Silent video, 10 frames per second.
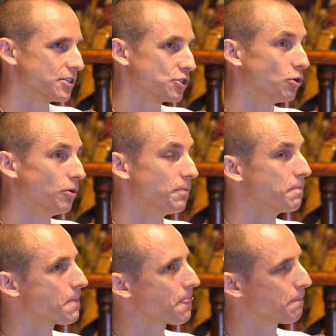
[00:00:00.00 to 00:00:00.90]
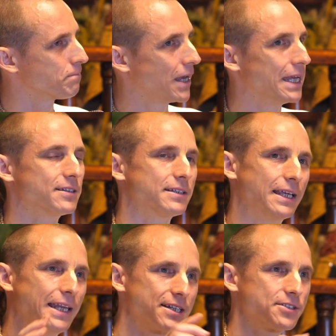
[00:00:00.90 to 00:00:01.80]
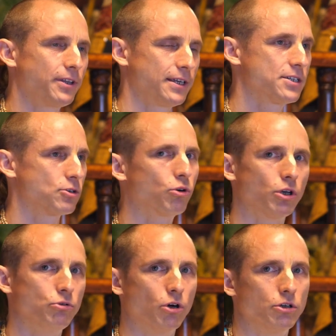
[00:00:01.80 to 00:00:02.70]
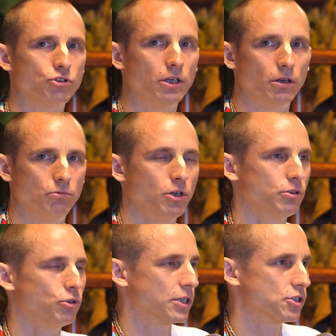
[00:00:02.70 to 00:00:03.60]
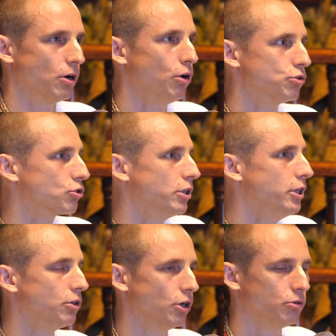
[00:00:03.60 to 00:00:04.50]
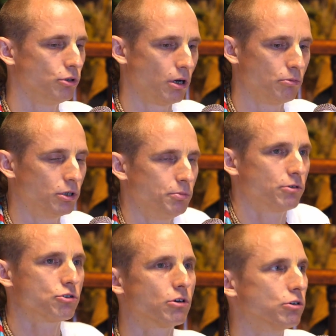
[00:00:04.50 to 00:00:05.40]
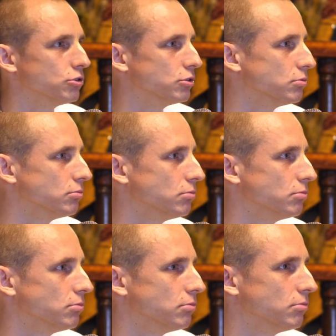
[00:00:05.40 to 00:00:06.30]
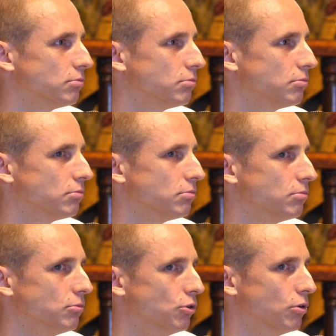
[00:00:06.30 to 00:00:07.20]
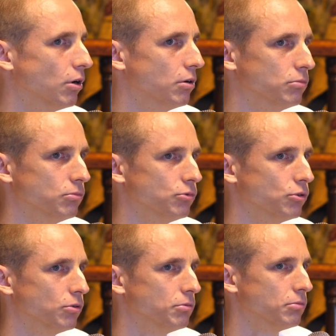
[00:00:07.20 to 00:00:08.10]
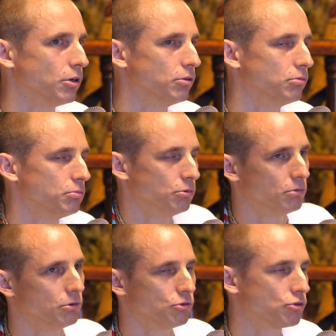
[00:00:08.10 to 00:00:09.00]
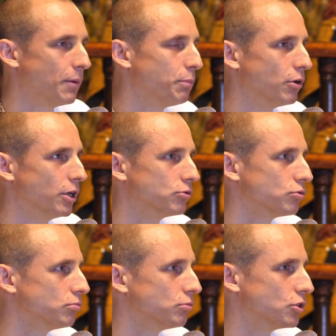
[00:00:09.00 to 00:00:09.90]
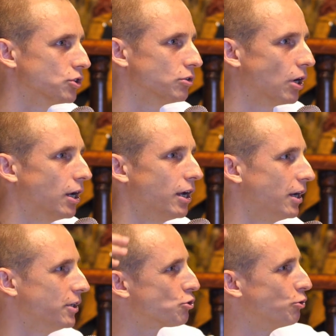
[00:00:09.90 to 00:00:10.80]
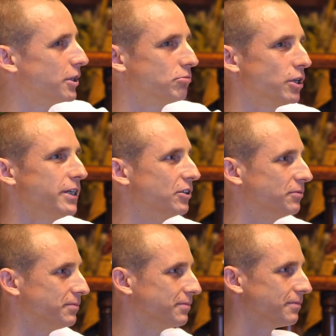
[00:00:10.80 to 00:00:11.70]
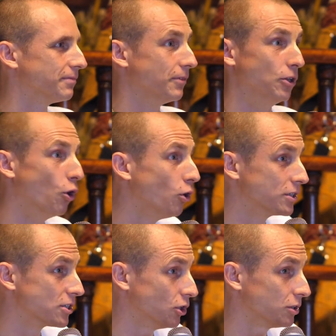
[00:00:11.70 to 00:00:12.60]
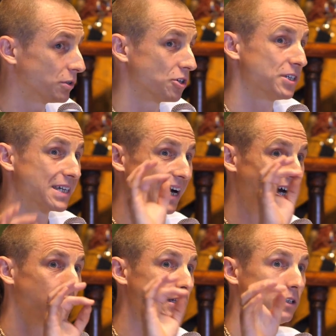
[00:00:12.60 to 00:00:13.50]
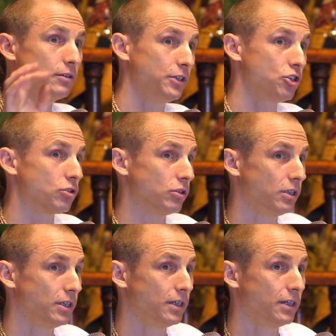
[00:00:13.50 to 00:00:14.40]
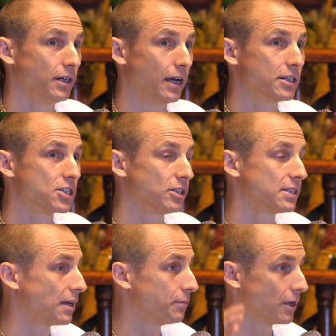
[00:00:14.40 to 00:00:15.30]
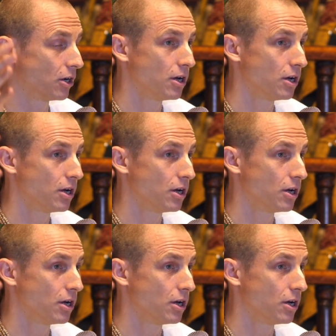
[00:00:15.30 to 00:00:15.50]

So, and the next thing is, okay, yeah, you can say, oh, it's clear, yeah, I want to be Krishna conscious. You know, I'm in this temple and that's it, it's already clear. No, it's not, because it's highly individual. And it's not some